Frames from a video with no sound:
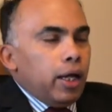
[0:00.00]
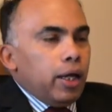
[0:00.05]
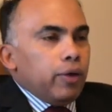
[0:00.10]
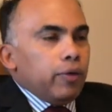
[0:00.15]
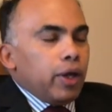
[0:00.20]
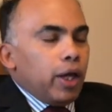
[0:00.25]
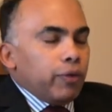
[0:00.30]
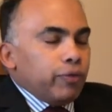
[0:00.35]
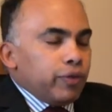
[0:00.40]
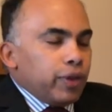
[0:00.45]

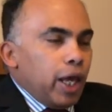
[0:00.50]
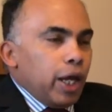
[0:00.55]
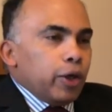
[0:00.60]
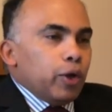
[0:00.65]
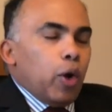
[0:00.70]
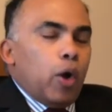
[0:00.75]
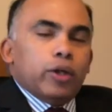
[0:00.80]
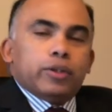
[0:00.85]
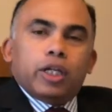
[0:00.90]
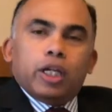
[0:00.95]
if they
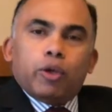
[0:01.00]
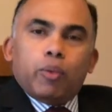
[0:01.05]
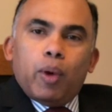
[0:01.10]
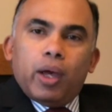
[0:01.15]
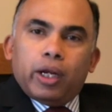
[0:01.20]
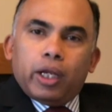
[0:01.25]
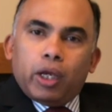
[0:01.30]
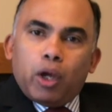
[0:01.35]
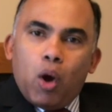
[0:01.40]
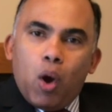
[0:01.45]
are not
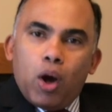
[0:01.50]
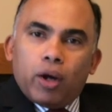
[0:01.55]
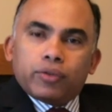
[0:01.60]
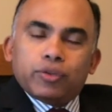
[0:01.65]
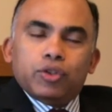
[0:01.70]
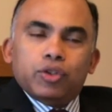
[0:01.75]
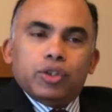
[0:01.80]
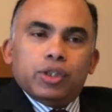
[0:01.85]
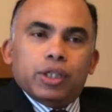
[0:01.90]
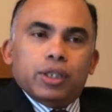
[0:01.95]
requiring
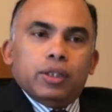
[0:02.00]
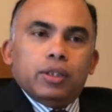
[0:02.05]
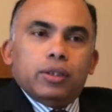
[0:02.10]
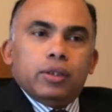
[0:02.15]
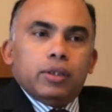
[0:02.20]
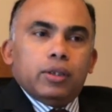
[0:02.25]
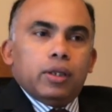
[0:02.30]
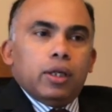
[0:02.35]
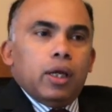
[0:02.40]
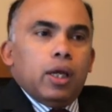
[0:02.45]

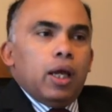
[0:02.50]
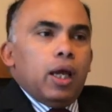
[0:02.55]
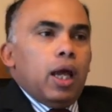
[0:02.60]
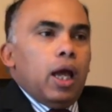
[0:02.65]
oxygen